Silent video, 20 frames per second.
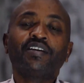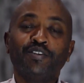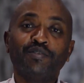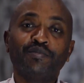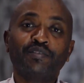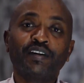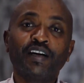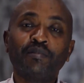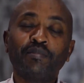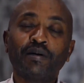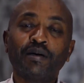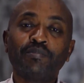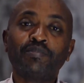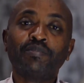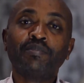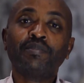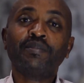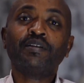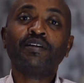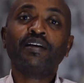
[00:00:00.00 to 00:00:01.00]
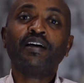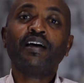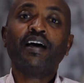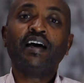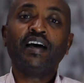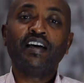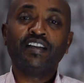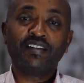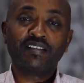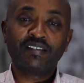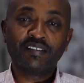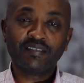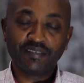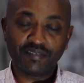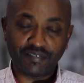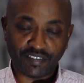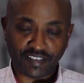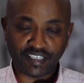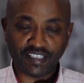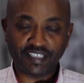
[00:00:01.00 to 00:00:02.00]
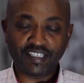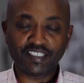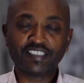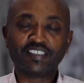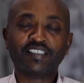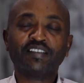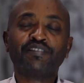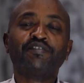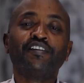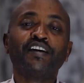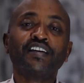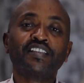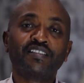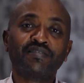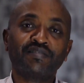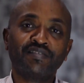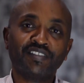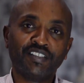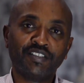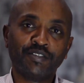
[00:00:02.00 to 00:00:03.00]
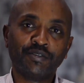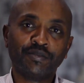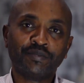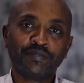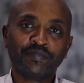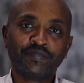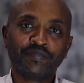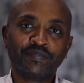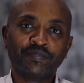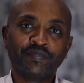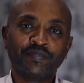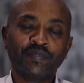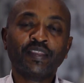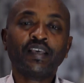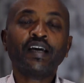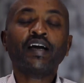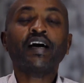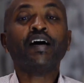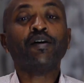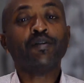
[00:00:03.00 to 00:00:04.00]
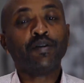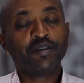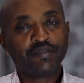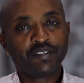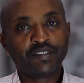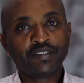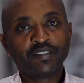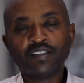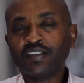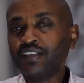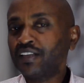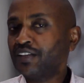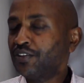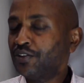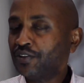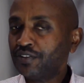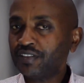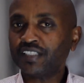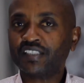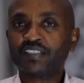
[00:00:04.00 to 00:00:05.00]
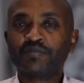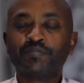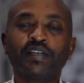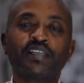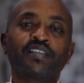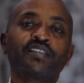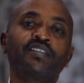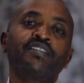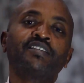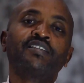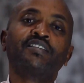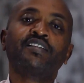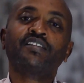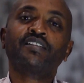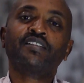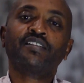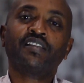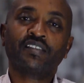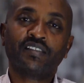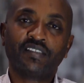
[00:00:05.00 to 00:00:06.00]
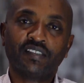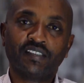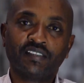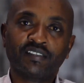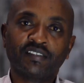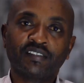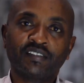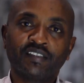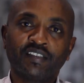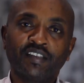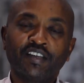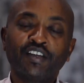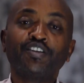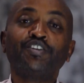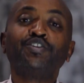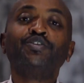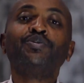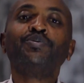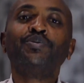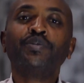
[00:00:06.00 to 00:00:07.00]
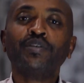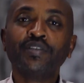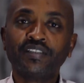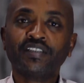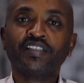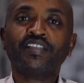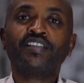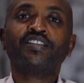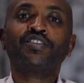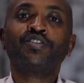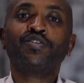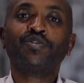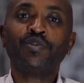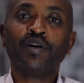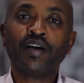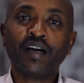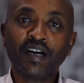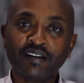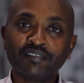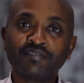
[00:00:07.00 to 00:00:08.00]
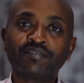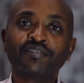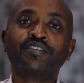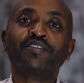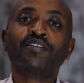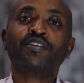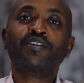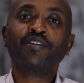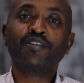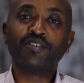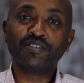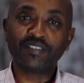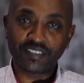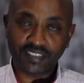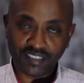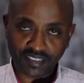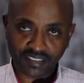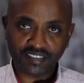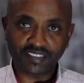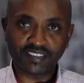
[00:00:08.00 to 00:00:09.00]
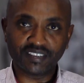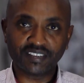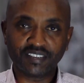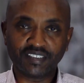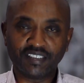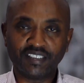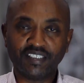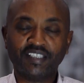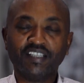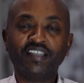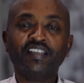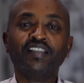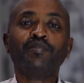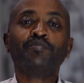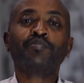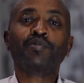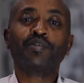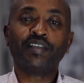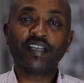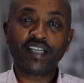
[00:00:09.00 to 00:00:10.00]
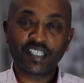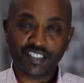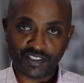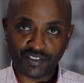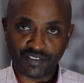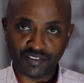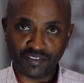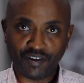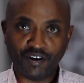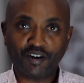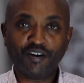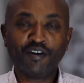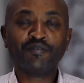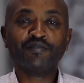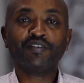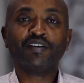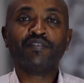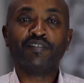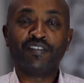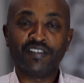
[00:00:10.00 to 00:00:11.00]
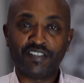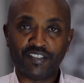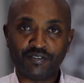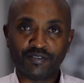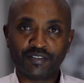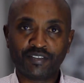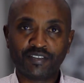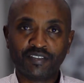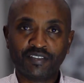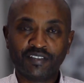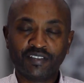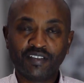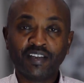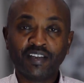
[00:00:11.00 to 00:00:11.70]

you've come up and finalized the first video. However, don't expect instant success. You will need to have consistency in the production of your videos.